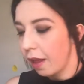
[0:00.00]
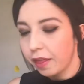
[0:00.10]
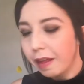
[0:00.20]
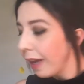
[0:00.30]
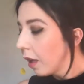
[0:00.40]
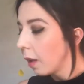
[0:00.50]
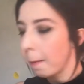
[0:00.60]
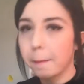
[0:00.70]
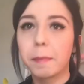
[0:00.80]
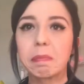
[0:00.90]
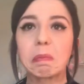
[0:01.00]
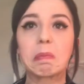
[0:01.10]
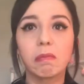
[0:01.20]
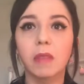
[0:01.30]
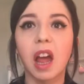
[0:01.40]
I think
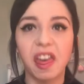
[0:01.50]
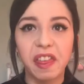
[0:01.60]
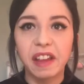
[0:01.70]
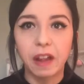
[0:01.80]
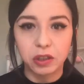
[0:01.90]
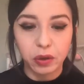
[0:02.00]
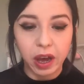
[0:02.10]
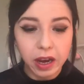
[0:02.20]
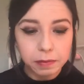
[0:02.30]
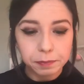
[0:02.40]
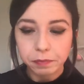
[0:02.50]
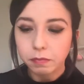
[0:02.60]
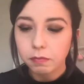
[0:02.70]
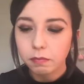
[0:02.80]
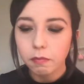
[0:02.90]
that's okay.
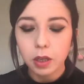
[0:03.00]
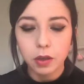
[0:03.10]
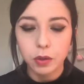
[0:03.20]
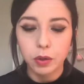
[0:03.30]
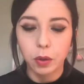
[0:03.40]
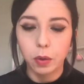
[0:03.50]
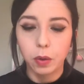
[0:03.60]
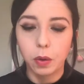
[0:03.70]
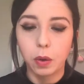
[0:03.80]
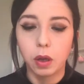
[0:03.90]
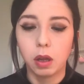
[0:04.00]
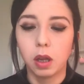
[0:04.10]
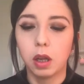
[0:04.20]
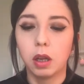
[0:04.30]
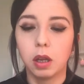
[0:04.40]
So,
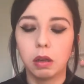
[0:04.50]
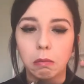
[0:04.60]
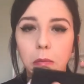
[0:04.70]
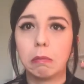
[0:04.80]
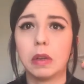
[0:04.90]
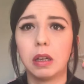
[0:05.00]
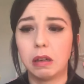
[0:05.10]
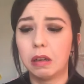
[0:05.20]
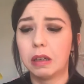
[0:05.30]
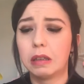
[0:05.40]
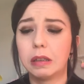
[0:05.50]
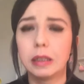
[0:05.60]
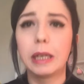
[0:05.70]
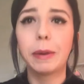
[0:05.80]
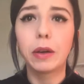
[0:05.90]
oh,
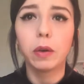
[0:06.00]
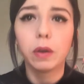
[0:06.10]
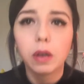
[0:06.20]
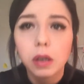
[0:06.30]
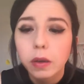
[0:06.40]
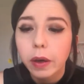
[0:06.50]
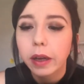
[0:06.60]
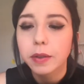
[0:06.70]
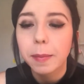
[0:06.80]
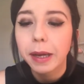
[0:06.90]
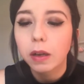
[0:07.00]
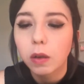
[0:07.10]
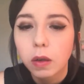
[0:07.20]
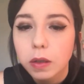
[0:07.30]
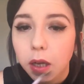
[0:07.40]
here we go. Okay, so let me get
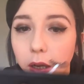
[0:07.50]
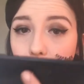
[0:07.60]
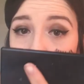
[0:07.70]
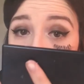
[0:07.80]
closer.